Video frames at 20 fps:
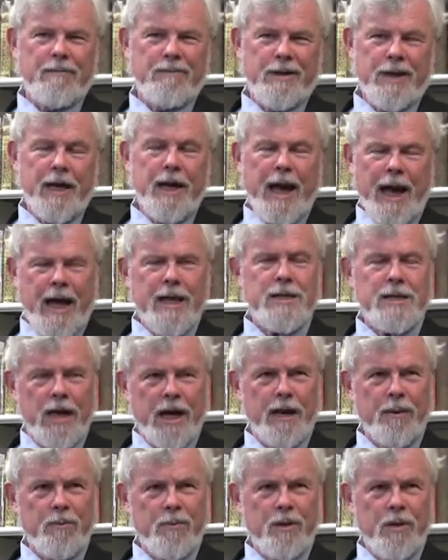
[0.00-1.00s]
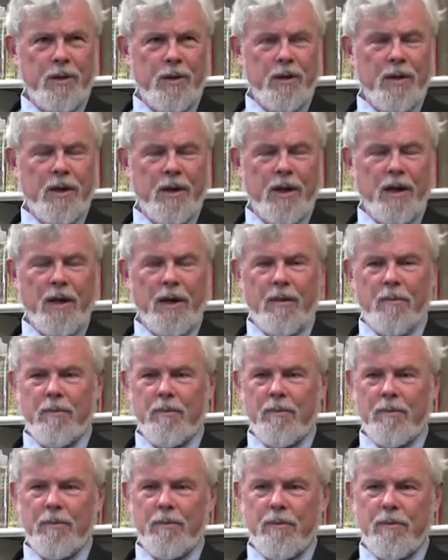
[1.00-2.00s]
he can type,
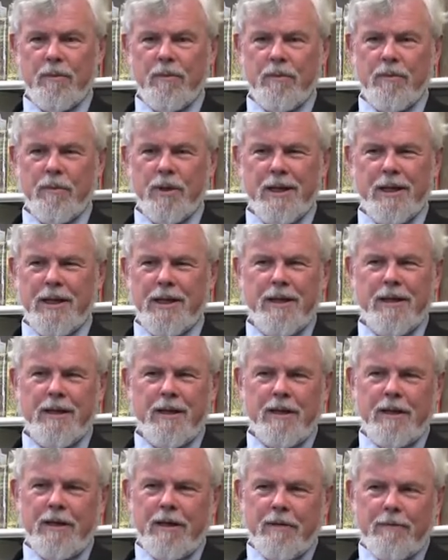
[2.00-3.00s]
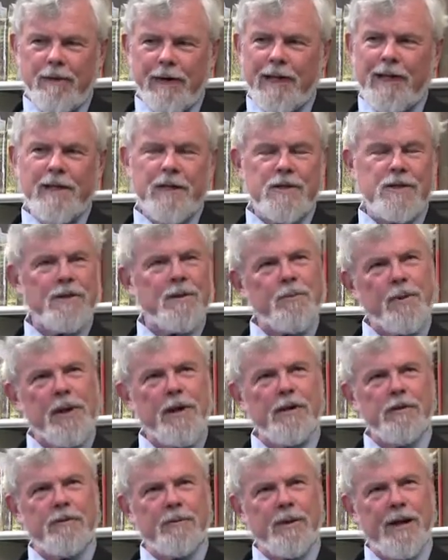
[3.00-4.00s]
um, but it, it, really doesn't
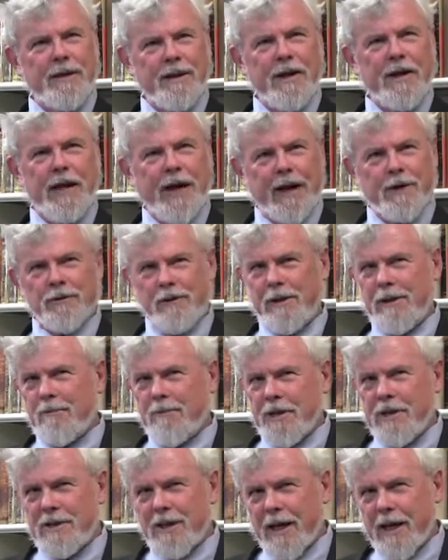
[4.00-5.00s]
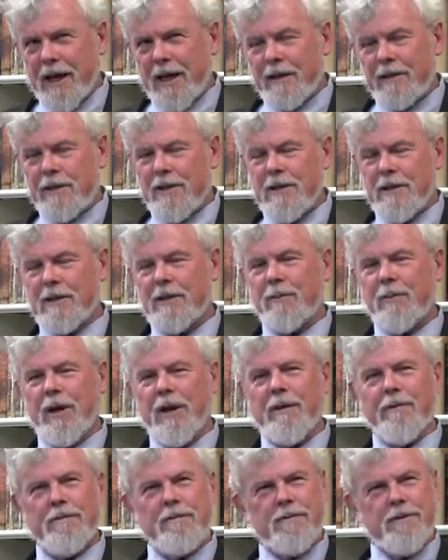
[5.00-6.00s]
appeal to him. I think actually he must have gotten some
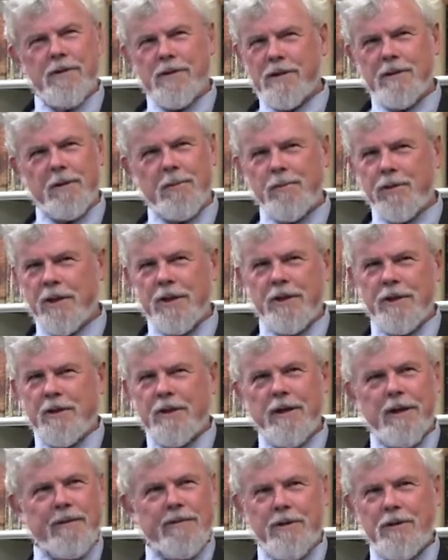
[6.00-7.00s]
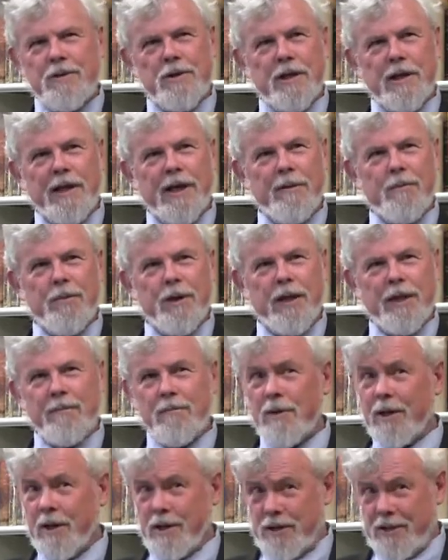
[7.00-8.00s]
kind of physical pleasure out of using that
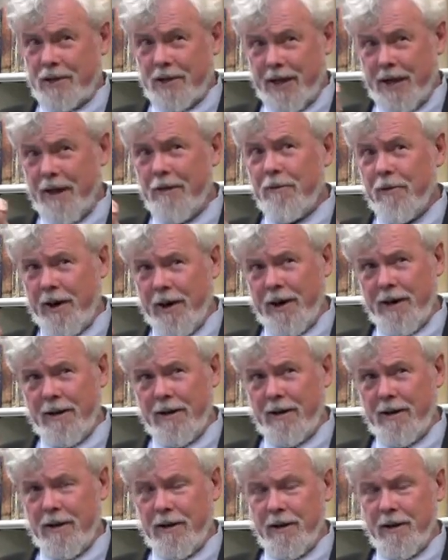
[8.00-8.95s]
pen because his handwriting